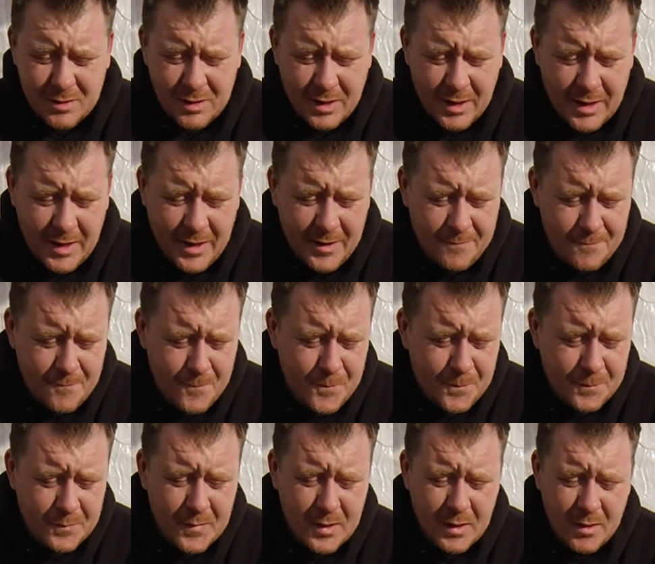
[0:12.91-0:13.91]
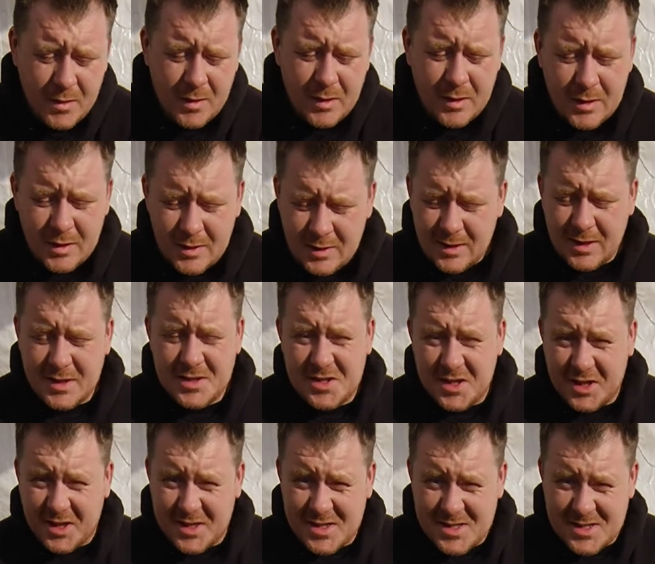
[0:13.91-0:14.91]
As you
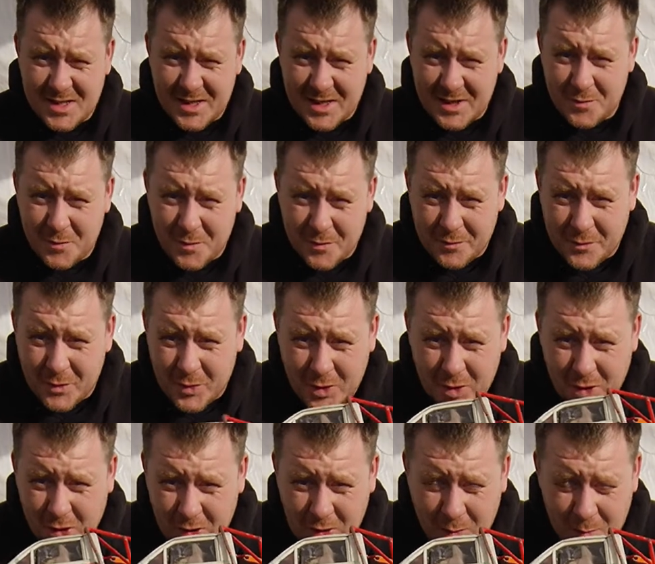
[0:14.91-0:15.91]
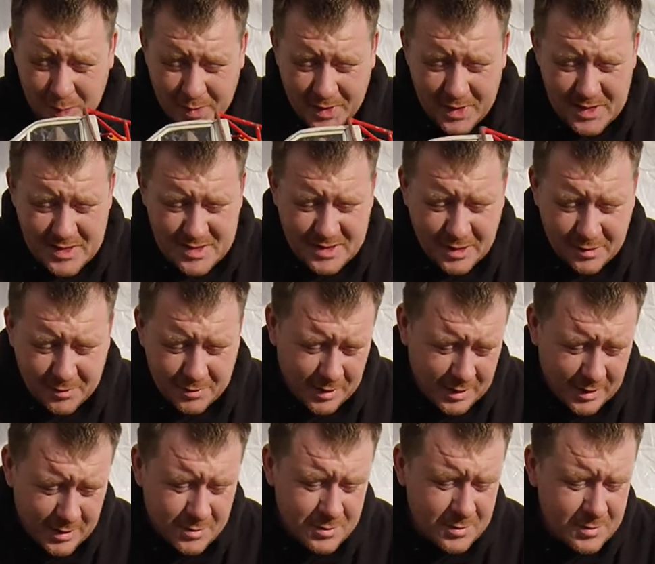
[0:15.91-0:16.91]
can see, we've got the beast out
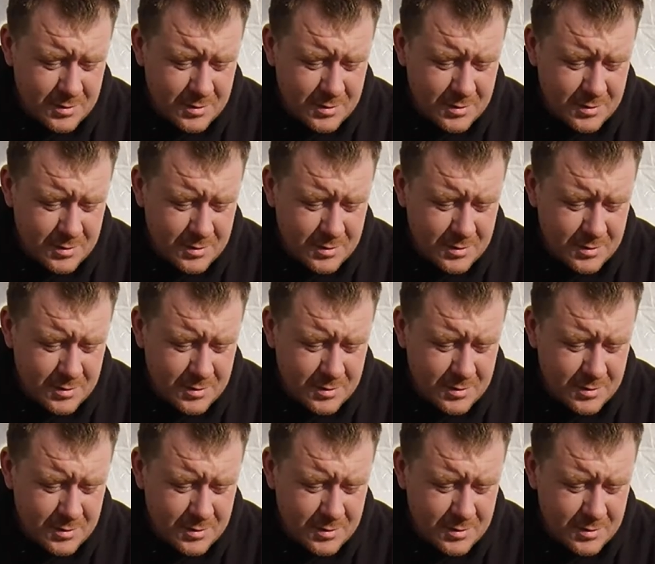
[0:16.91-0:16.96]
now.